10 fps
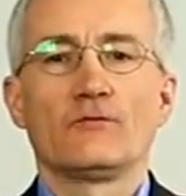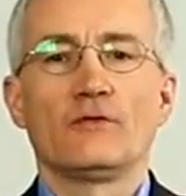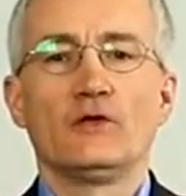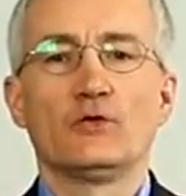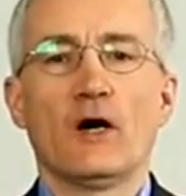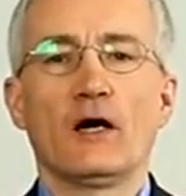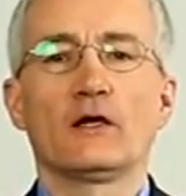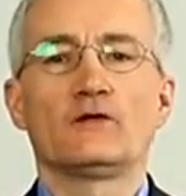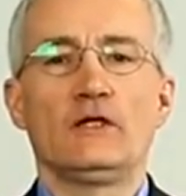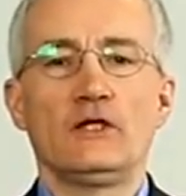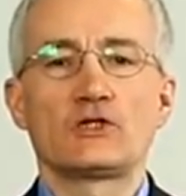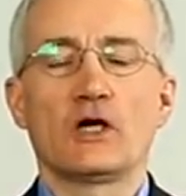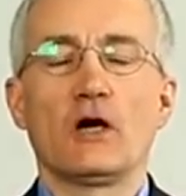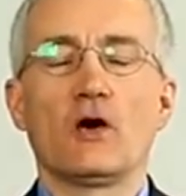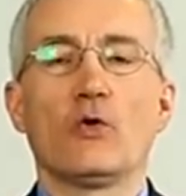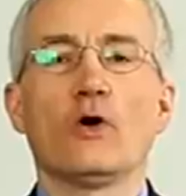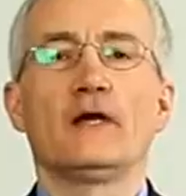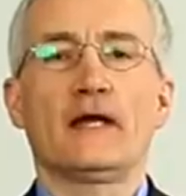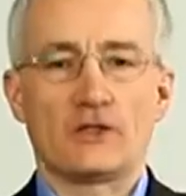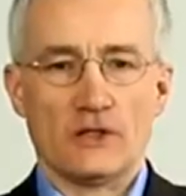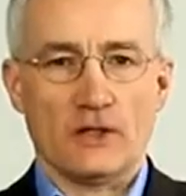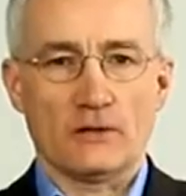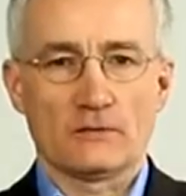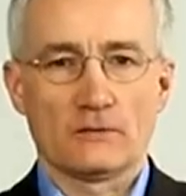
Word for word: when you are a teacher or a lecturer.